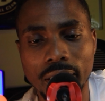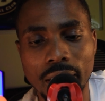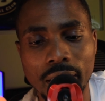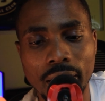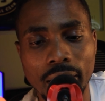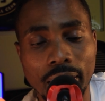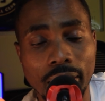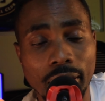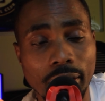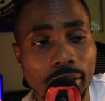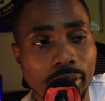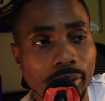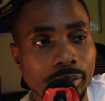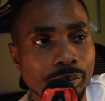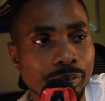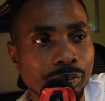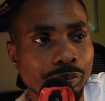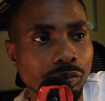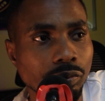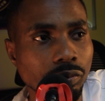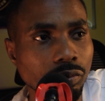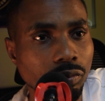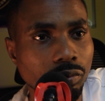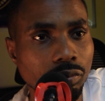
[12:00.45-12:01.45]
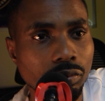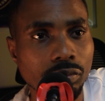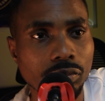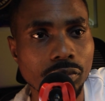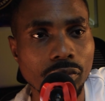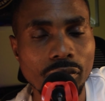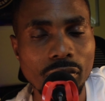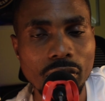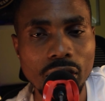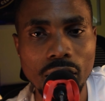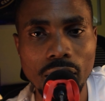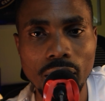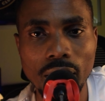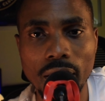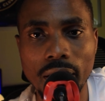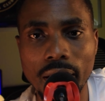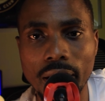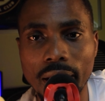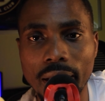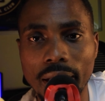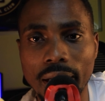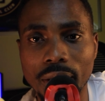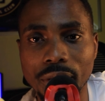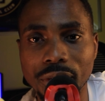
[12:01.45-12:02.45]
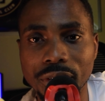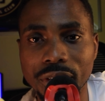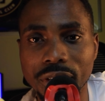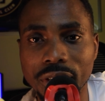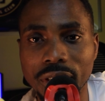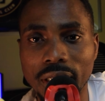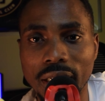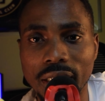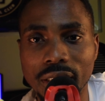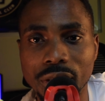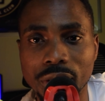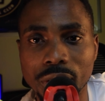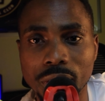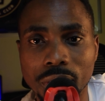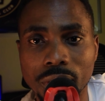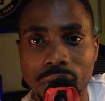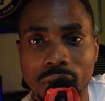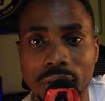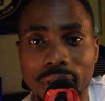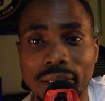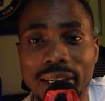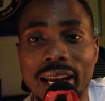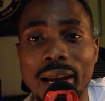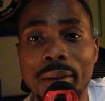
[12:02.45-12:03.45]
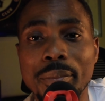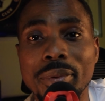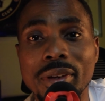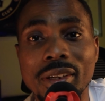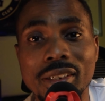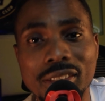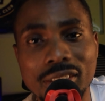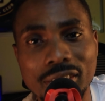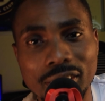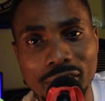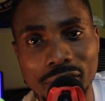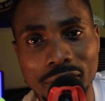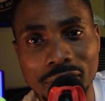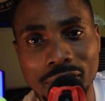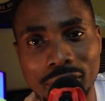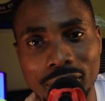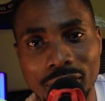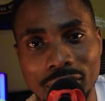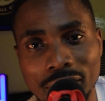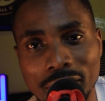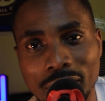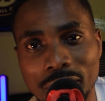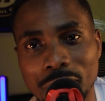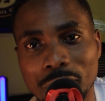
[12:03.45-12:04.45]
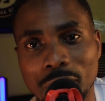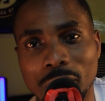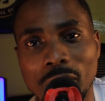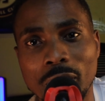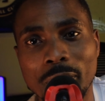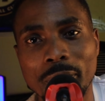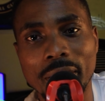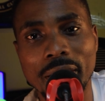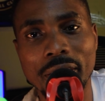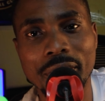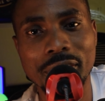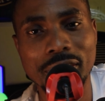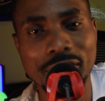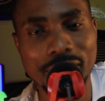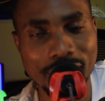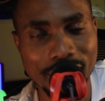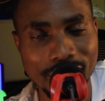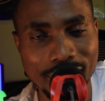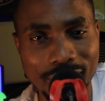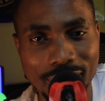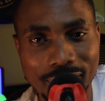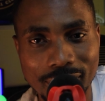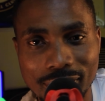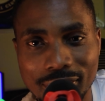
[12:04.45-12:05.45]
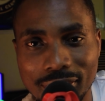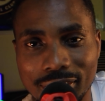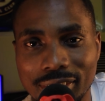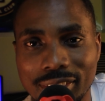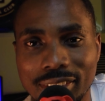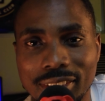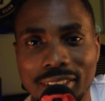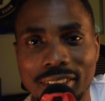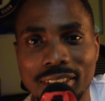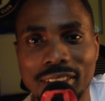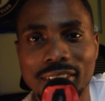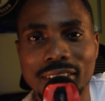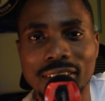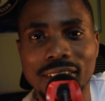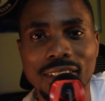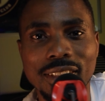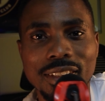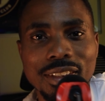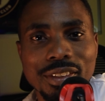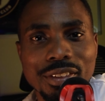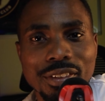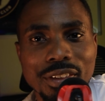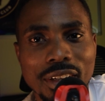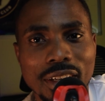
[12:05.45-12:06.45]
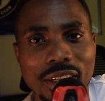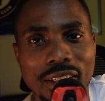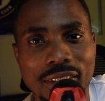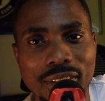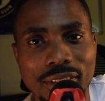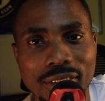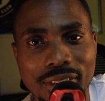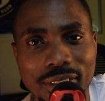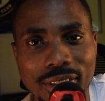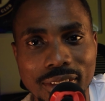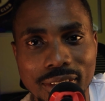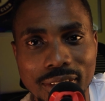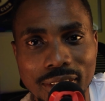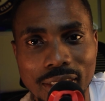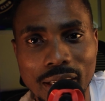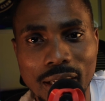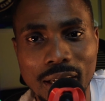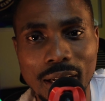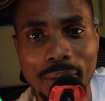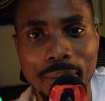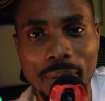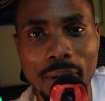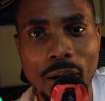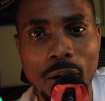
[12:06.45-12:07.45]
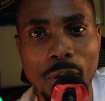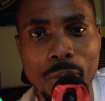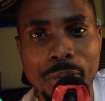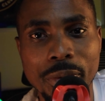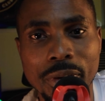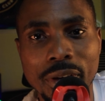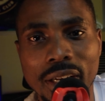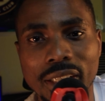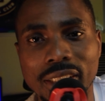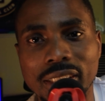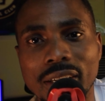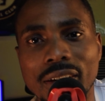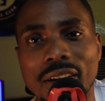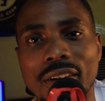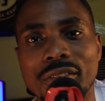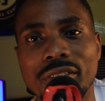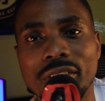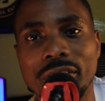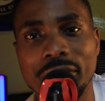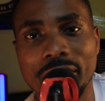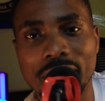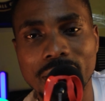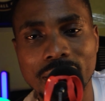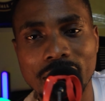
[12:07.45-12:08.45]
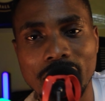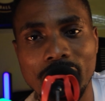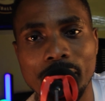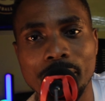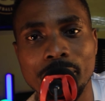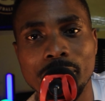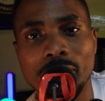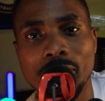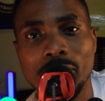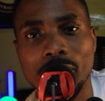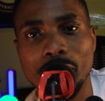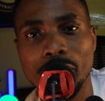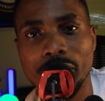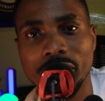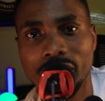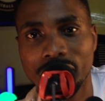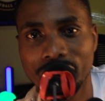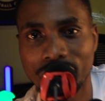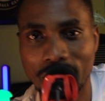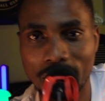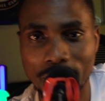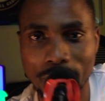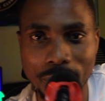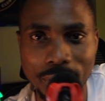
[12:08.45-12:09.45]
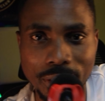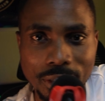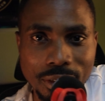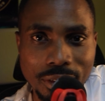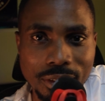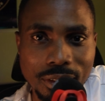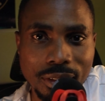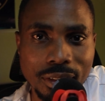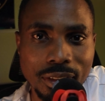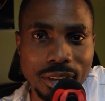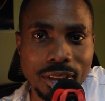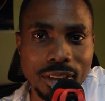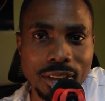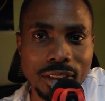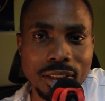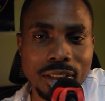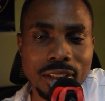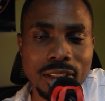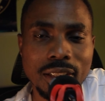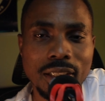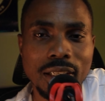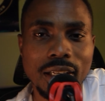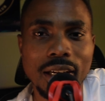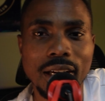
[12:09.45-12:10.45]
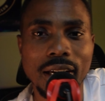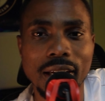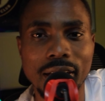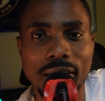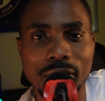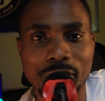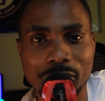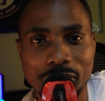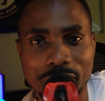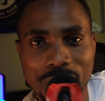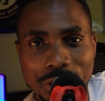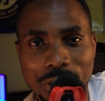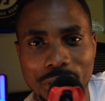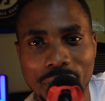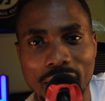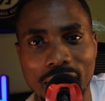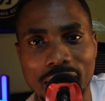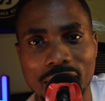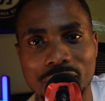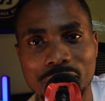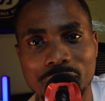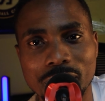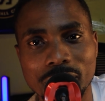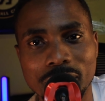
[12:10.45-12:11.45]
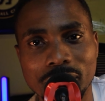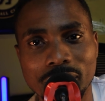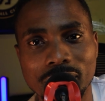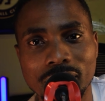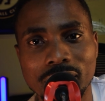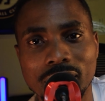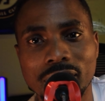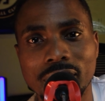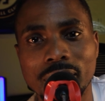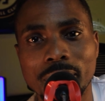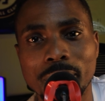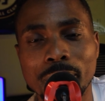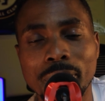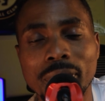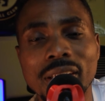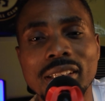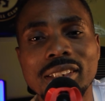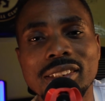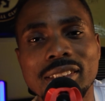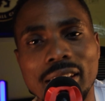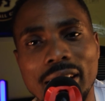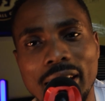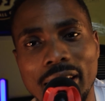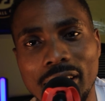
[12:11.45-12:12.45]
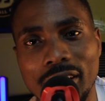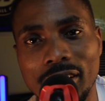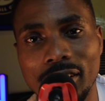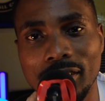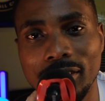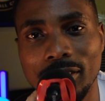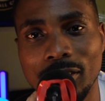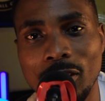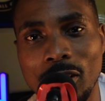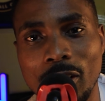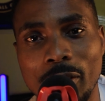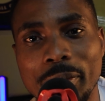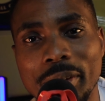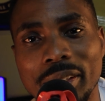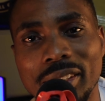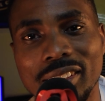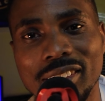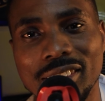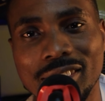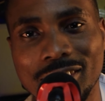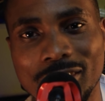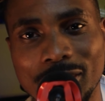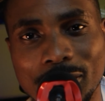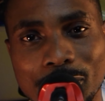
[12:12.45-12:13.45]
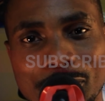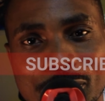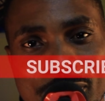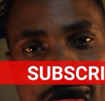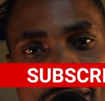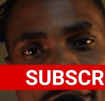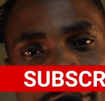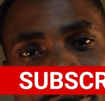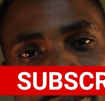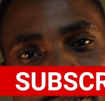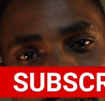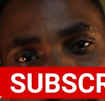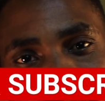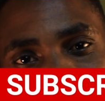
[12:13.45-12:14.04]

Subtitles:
And I'll see you guys soon. Happy Easter to all my Christians. Okay, I hope you guys have a great time with your family, and I'll see you guys soon. Please like, comment, and subscribe